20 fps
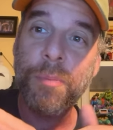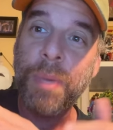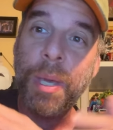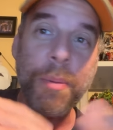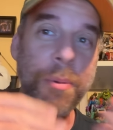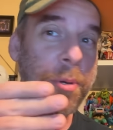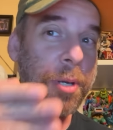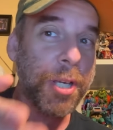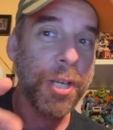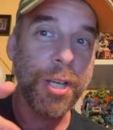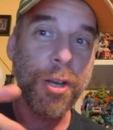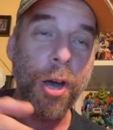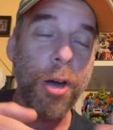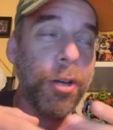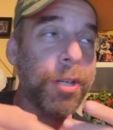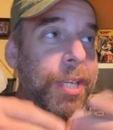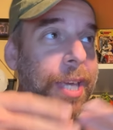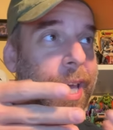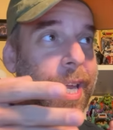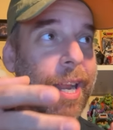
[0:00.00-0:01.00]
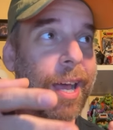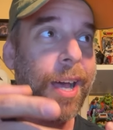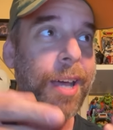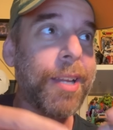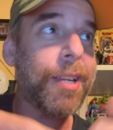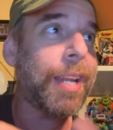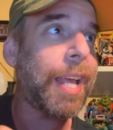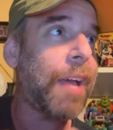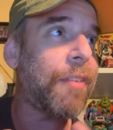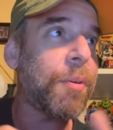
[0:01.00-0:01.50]
Maybe we can all get on
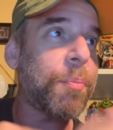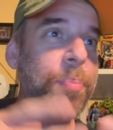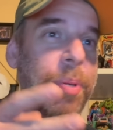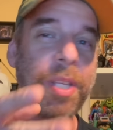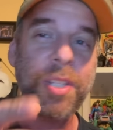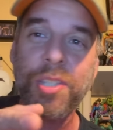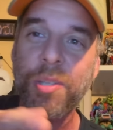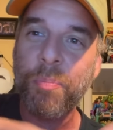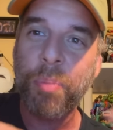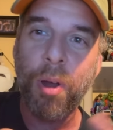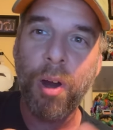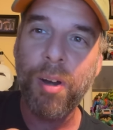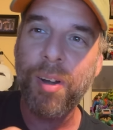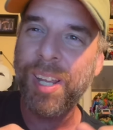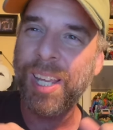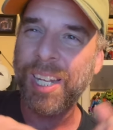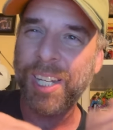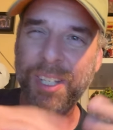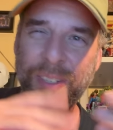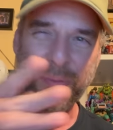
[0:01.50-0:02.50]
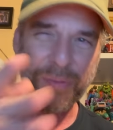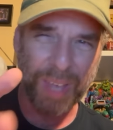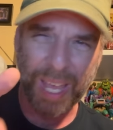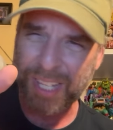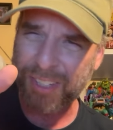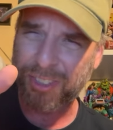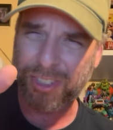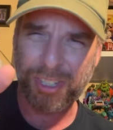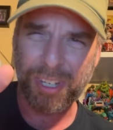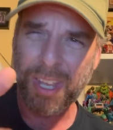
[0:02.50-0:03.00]
and have a pizza party and
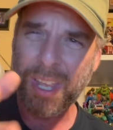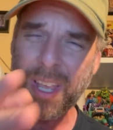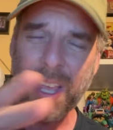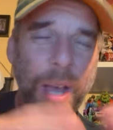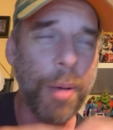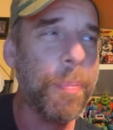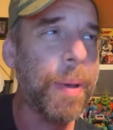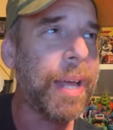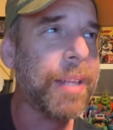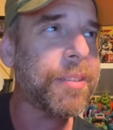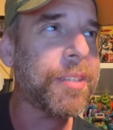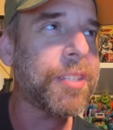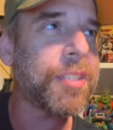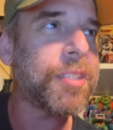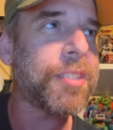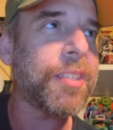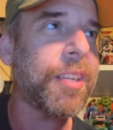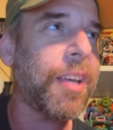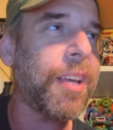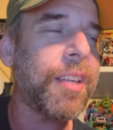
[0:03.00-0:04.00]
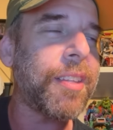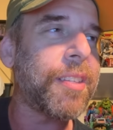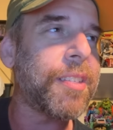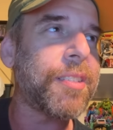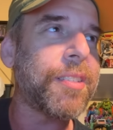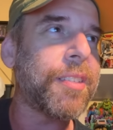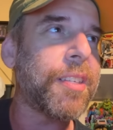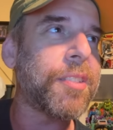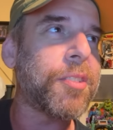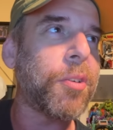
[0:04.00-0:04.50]
kvetch about this
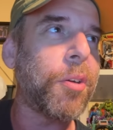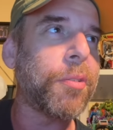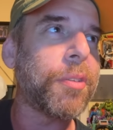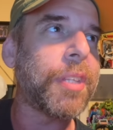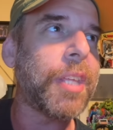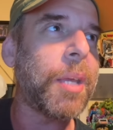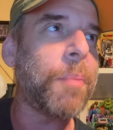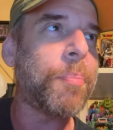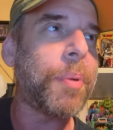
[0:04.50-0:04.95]
whole thing.